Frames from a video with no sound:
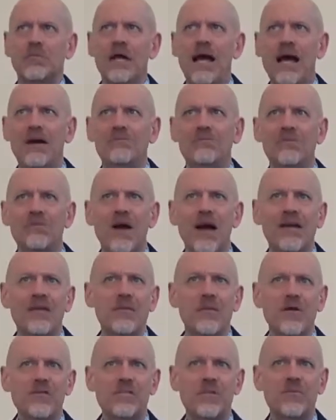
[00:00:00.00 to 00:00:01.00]
after
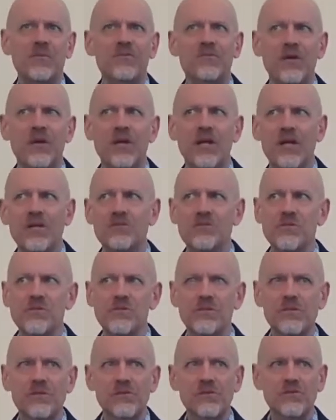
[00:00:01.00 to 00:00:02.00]
talking about some of the
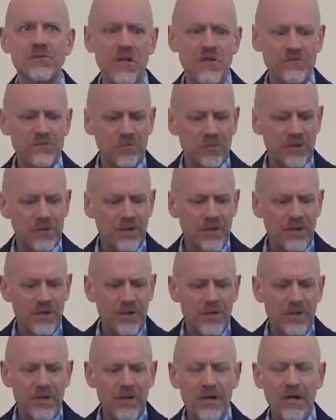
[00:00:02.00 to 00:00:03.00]
variations in the New Testament,
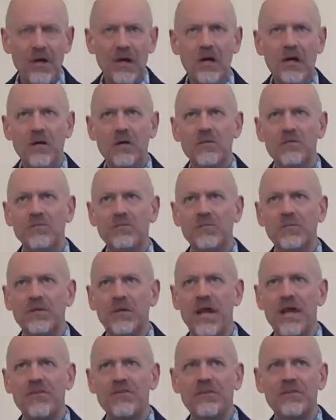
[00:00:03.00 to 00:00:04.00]

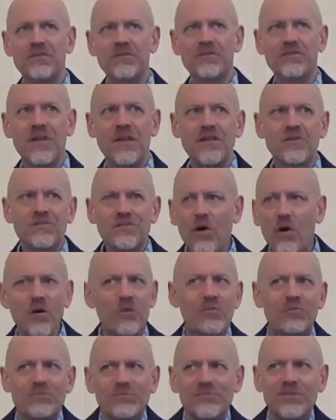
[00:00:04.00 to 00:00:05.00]
the atheist is like, so,
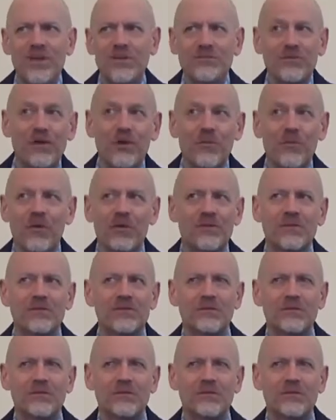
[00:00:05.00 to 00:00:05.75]
Dr. Ehrman,